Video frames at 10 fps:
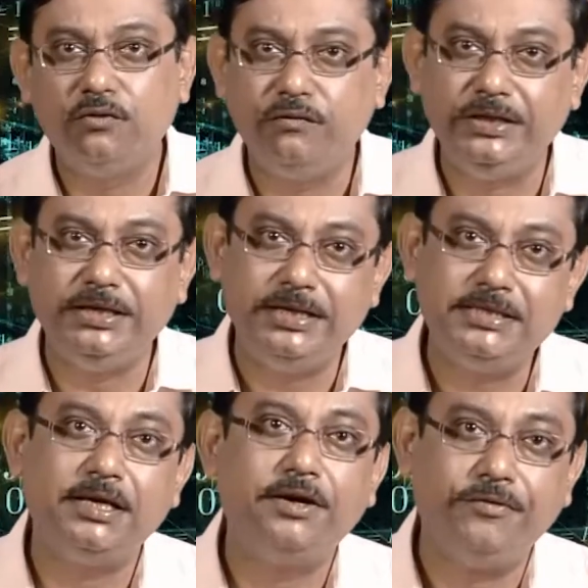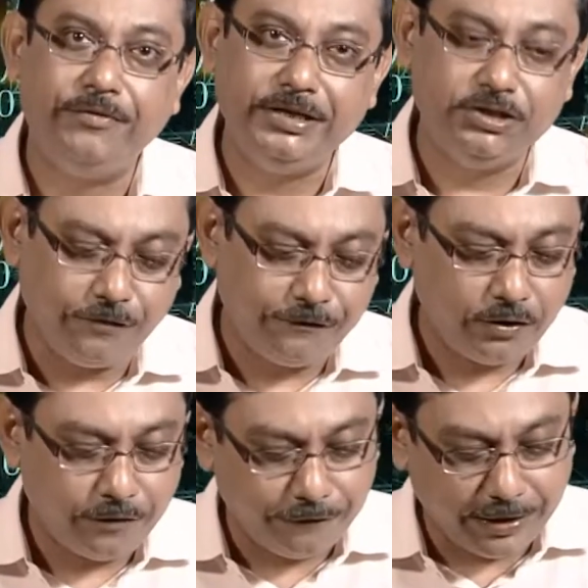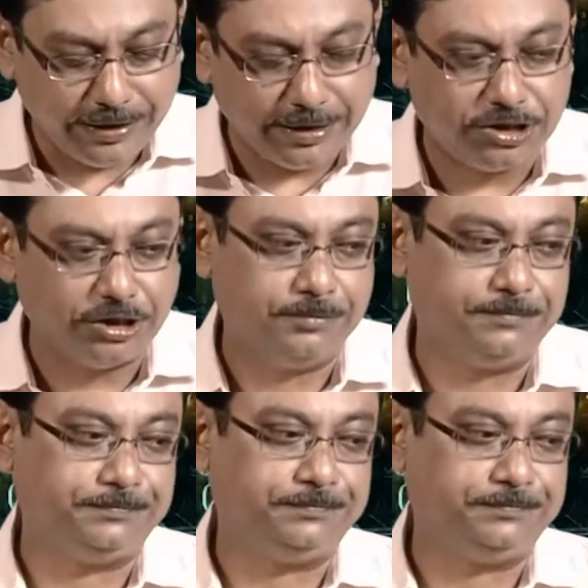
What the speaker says: within its range of variation.